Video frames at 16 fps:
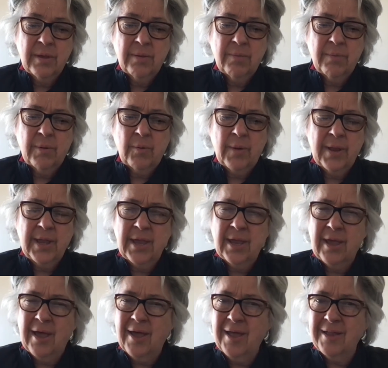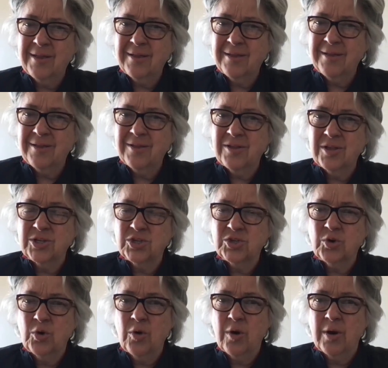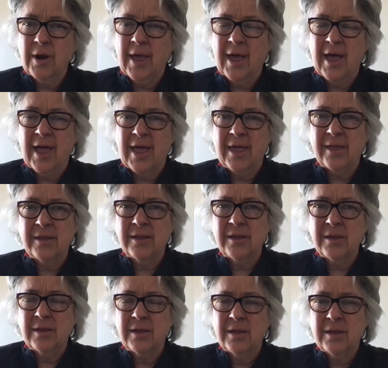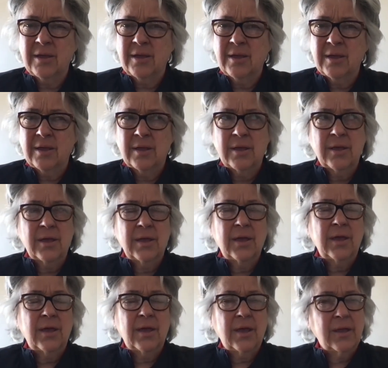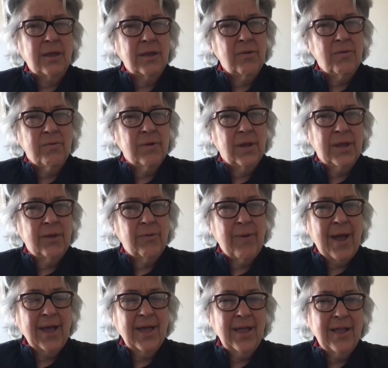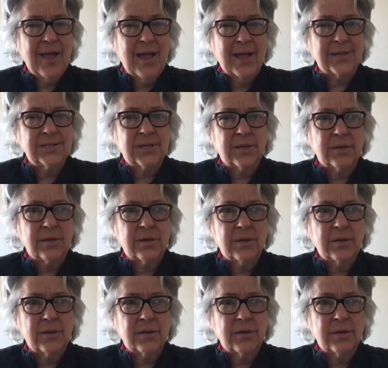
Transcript: But when he got to the shoreline, he didn't really recognize it.